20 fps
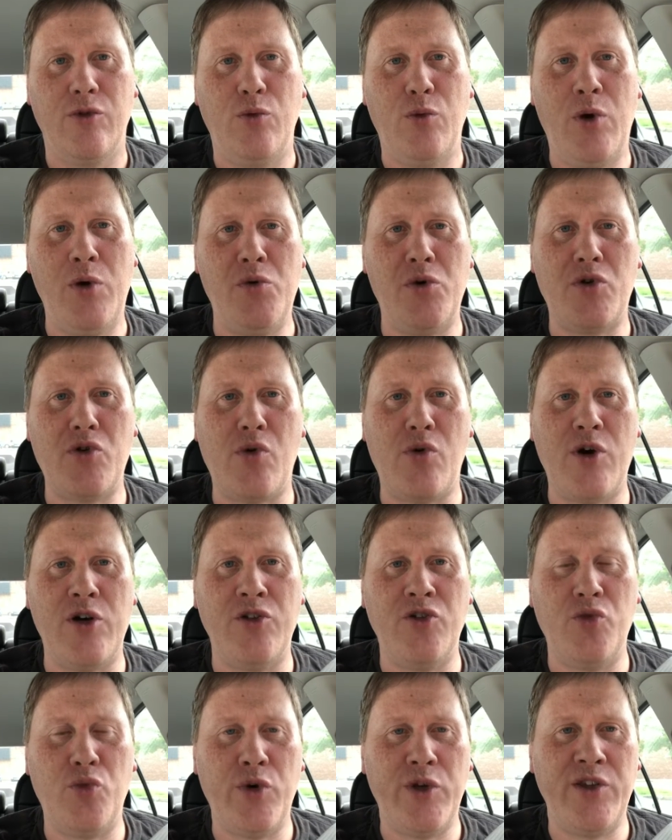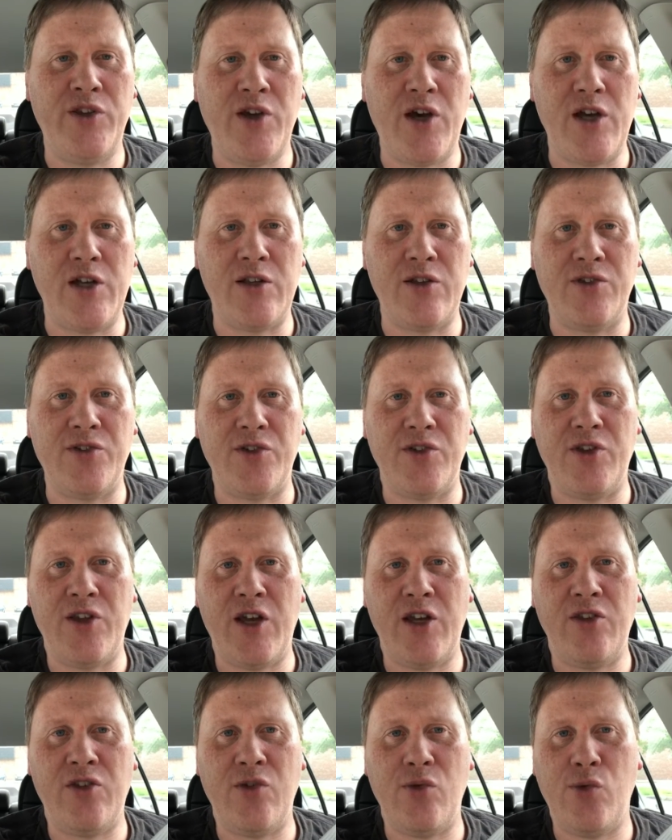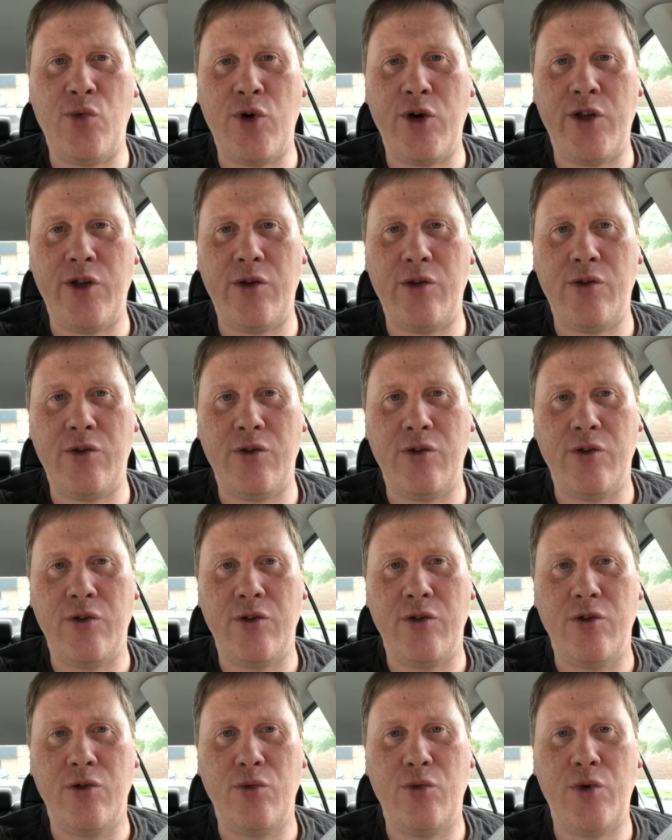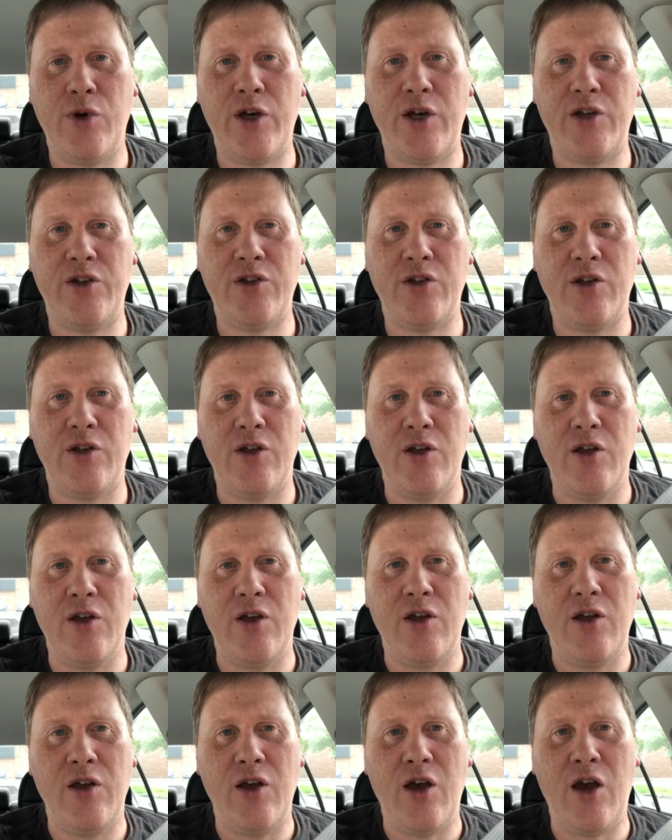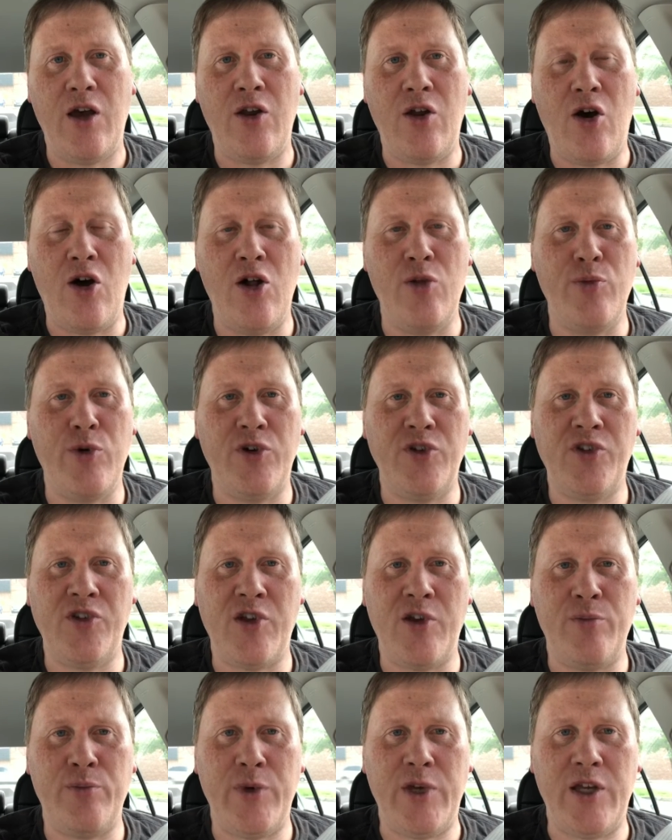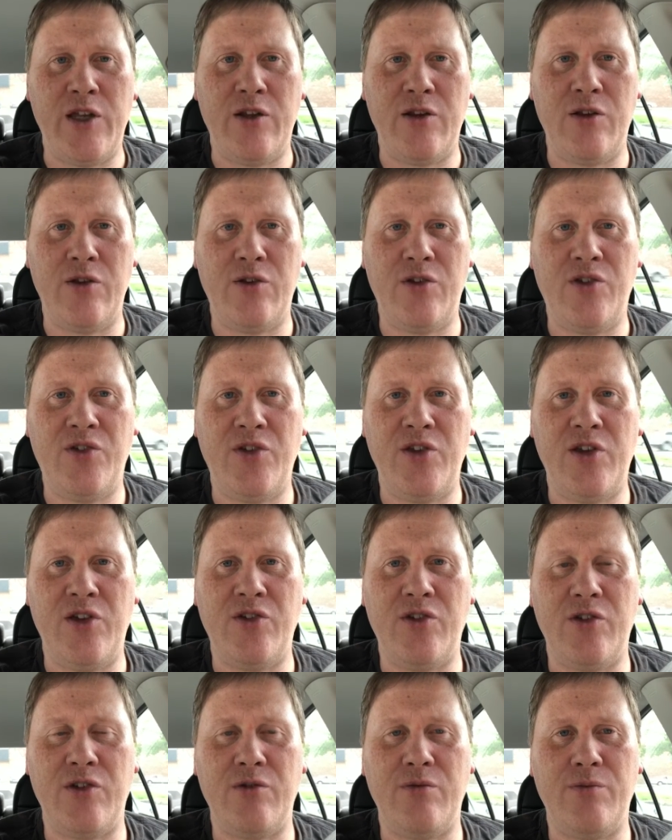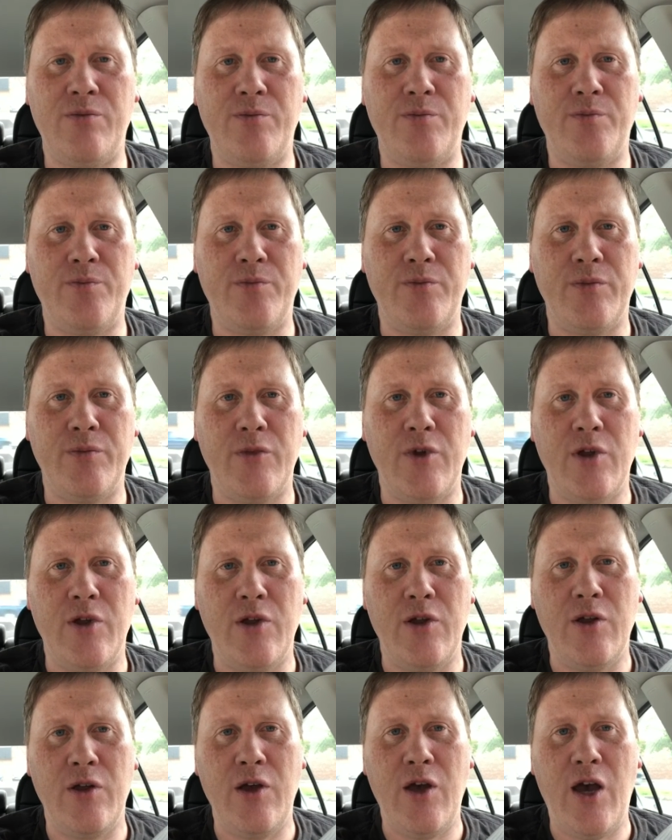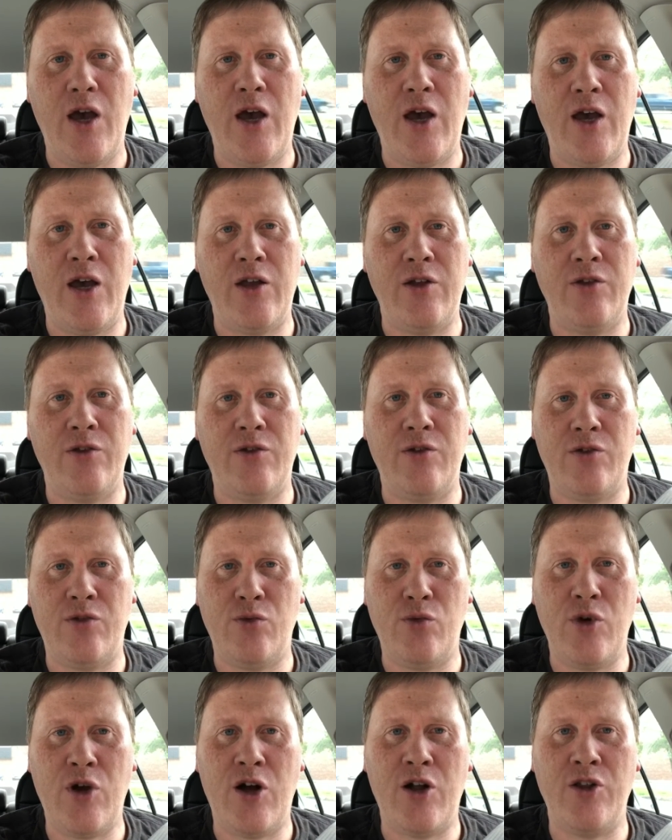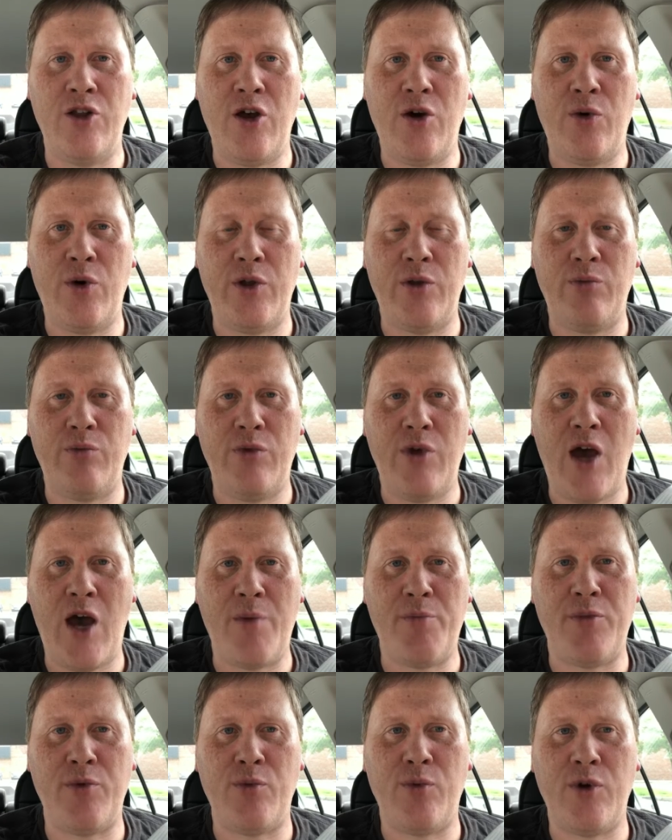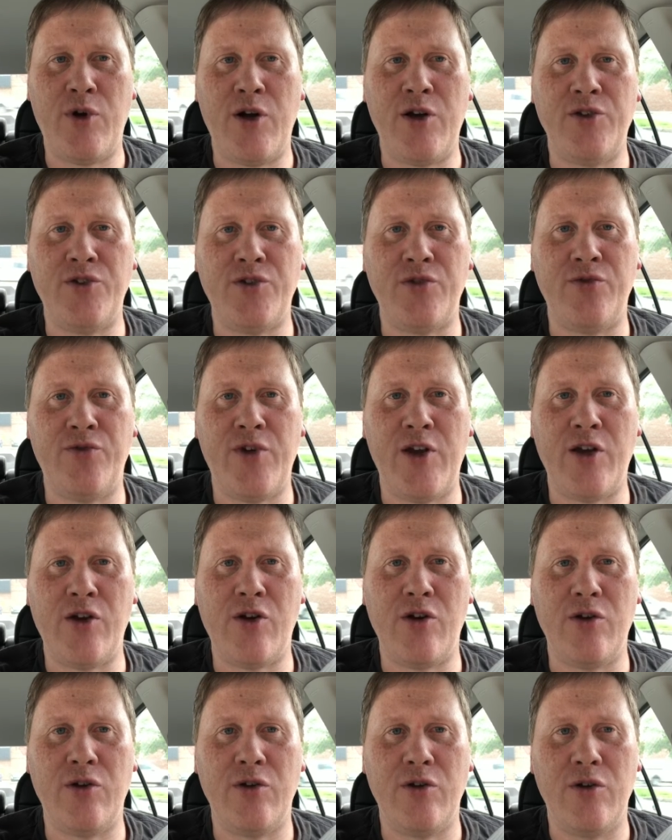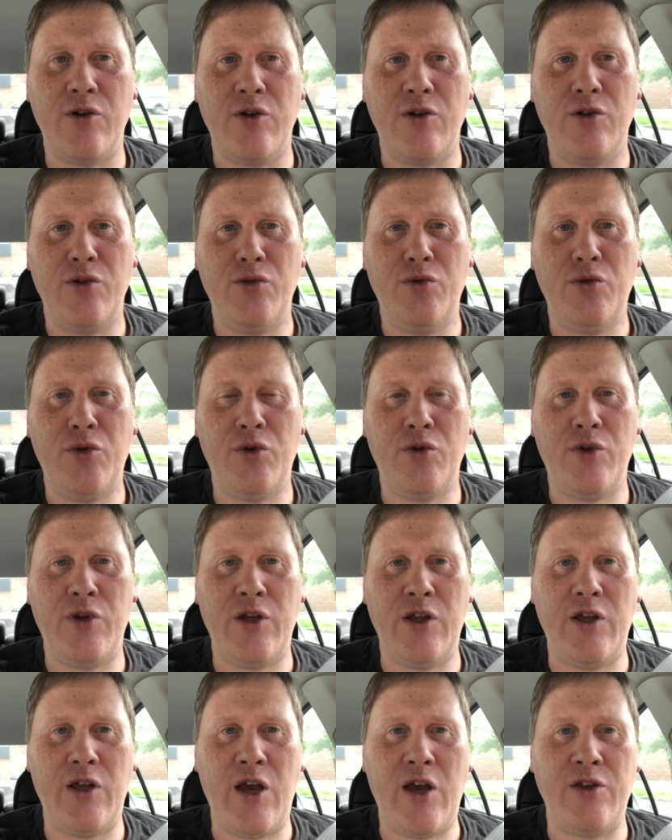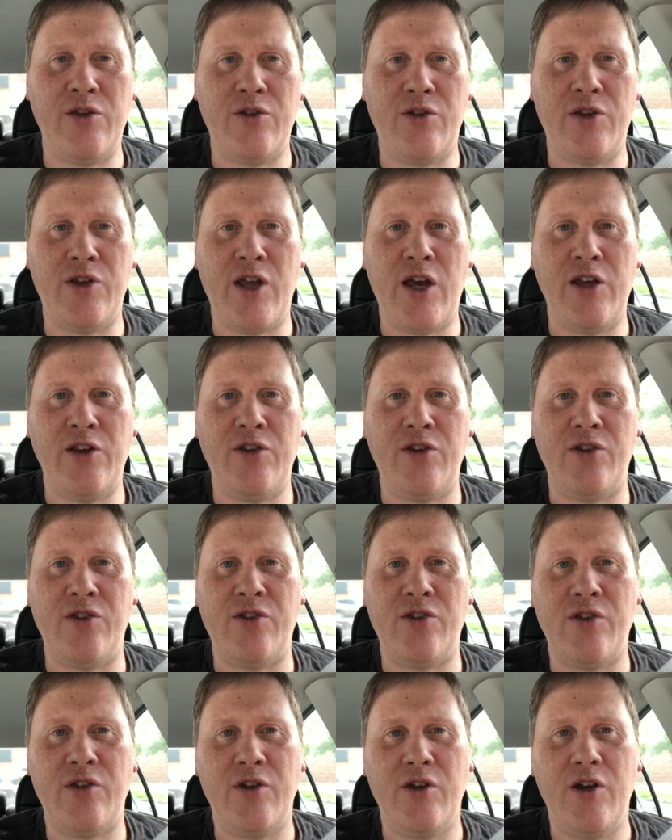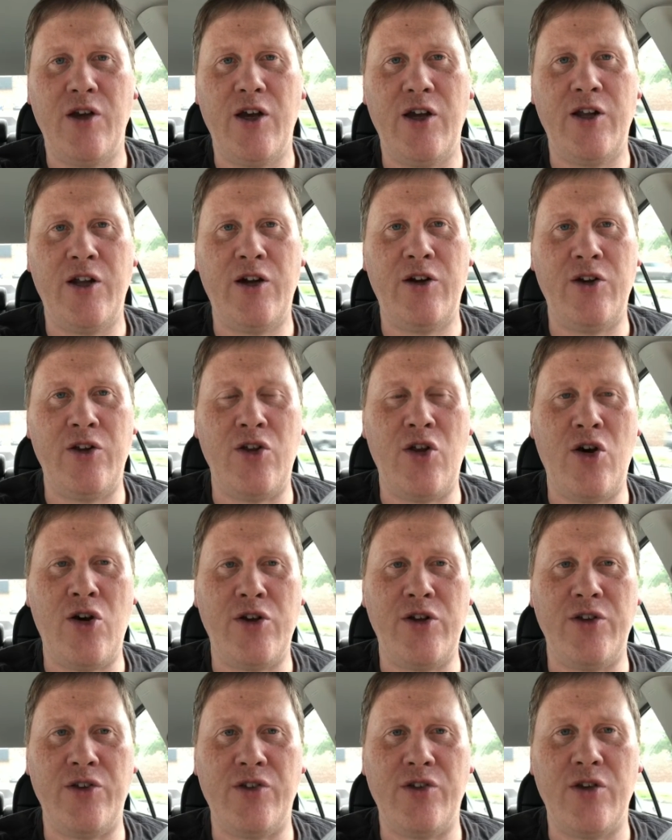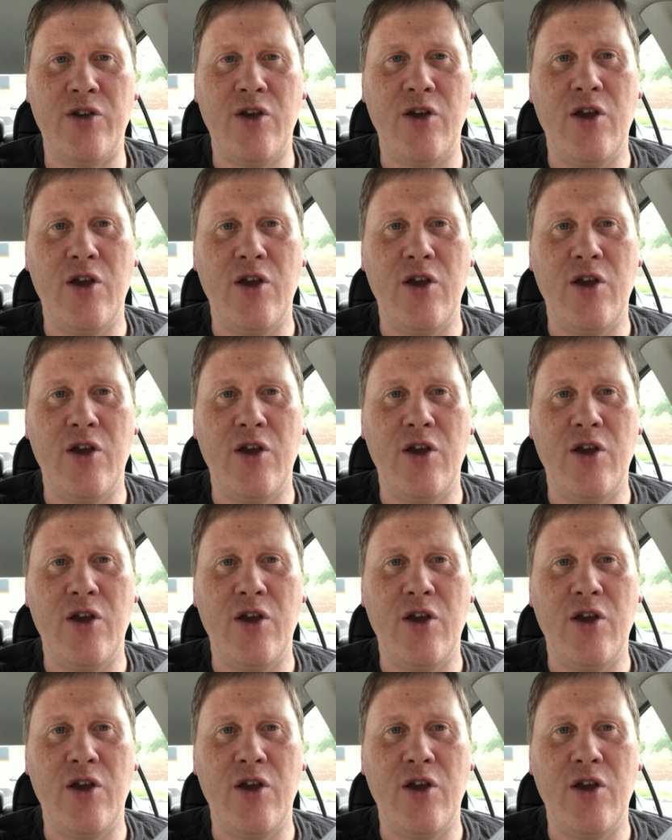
We would go on to win titles in 91 with an almost unbeaten season, and we all know what happened with Arsene Wenger through the end of the 90s and early 90s.